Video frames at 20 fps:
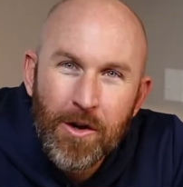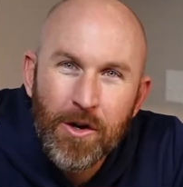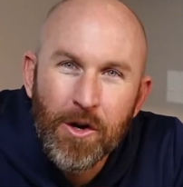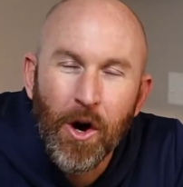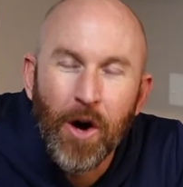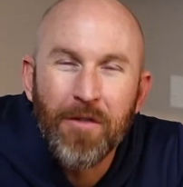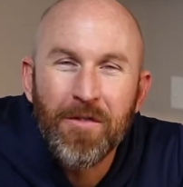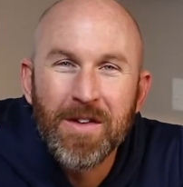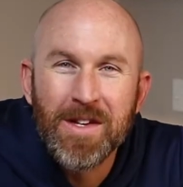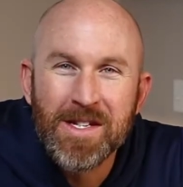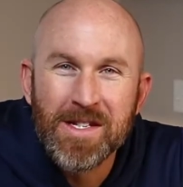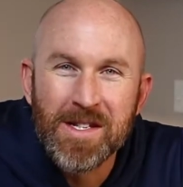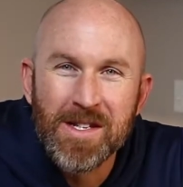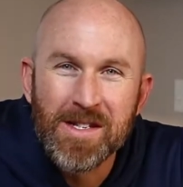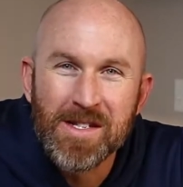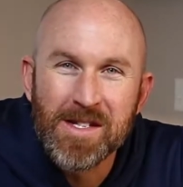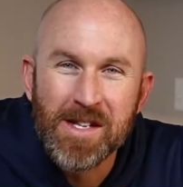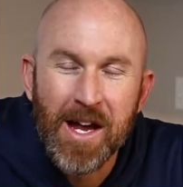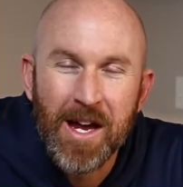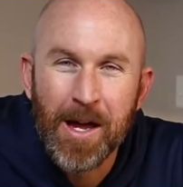Coffee is the
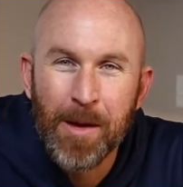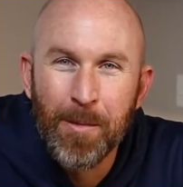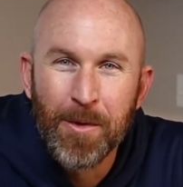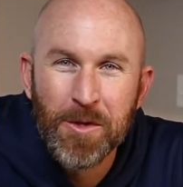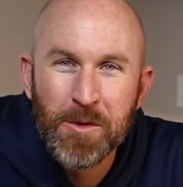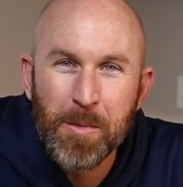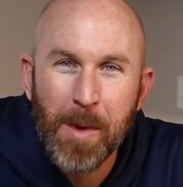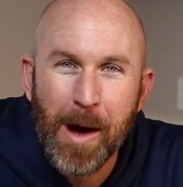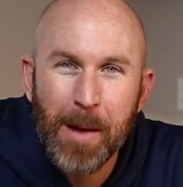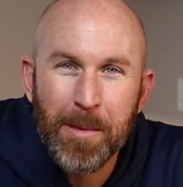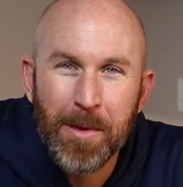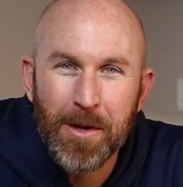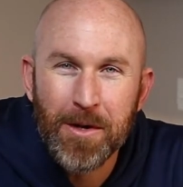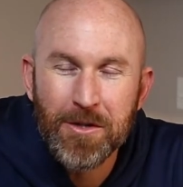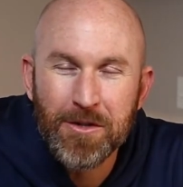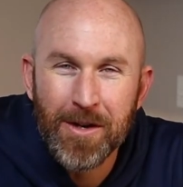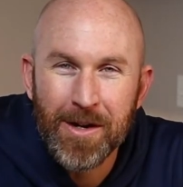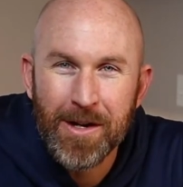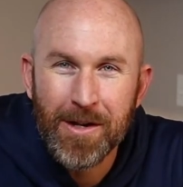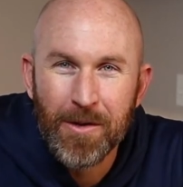second most popular
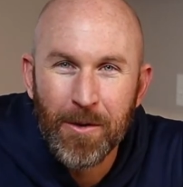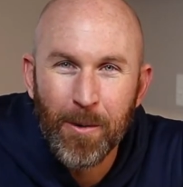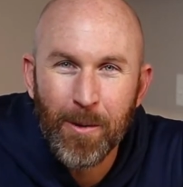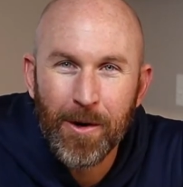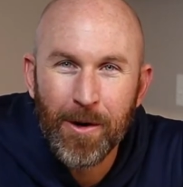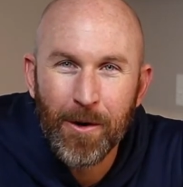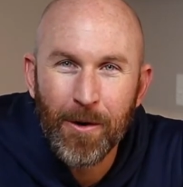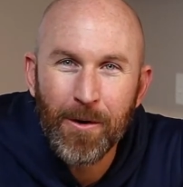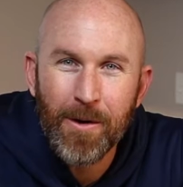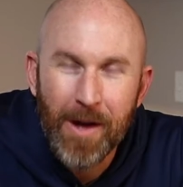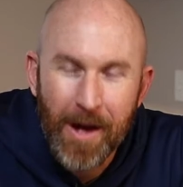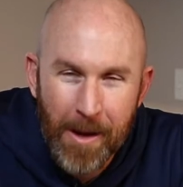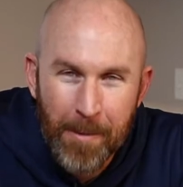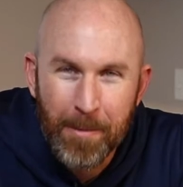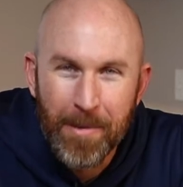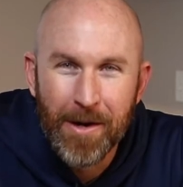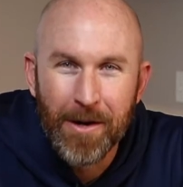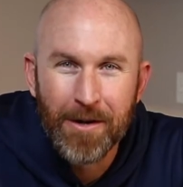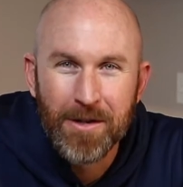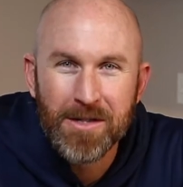drink in the world,
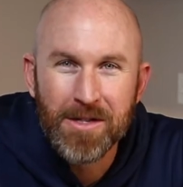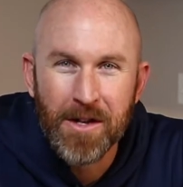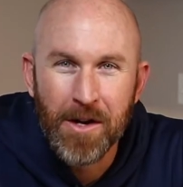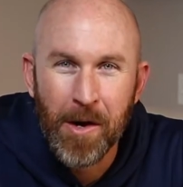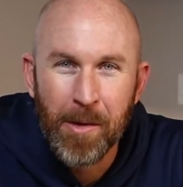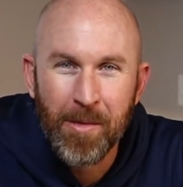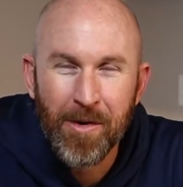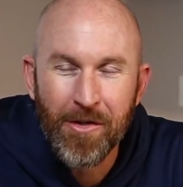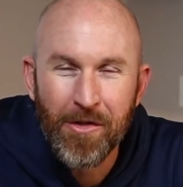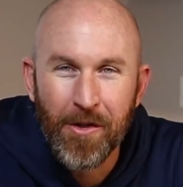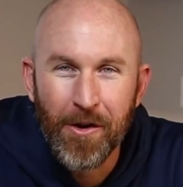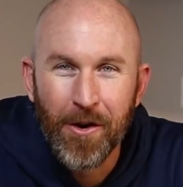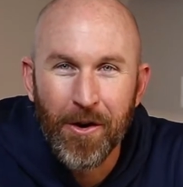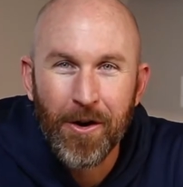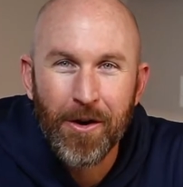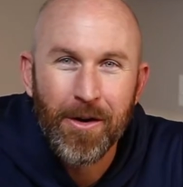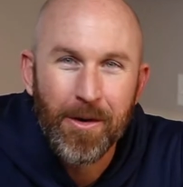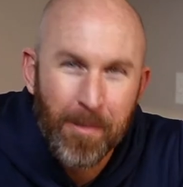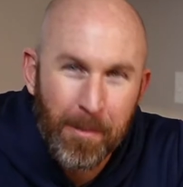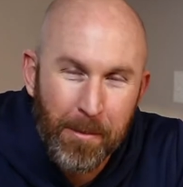and beer is the number
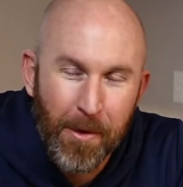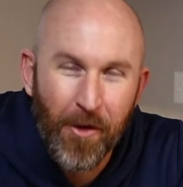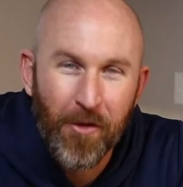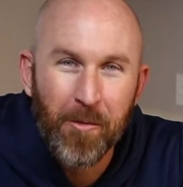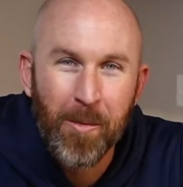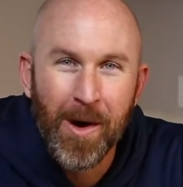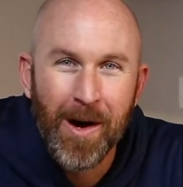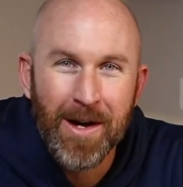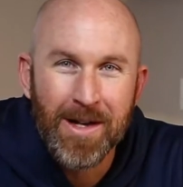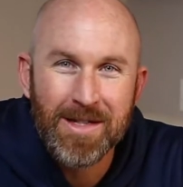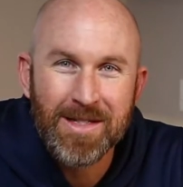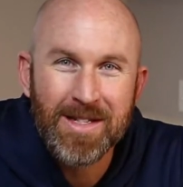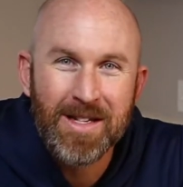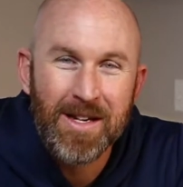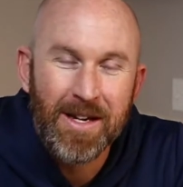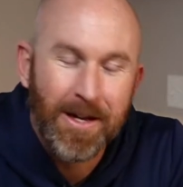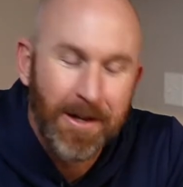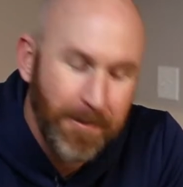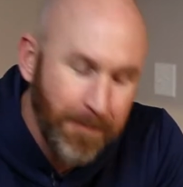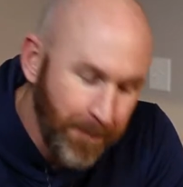third, both behind
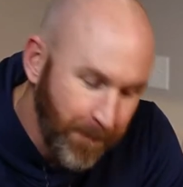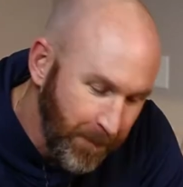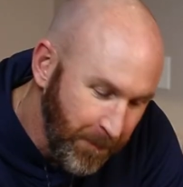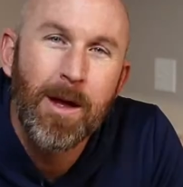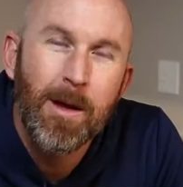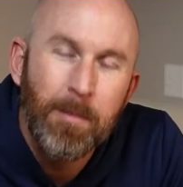tea.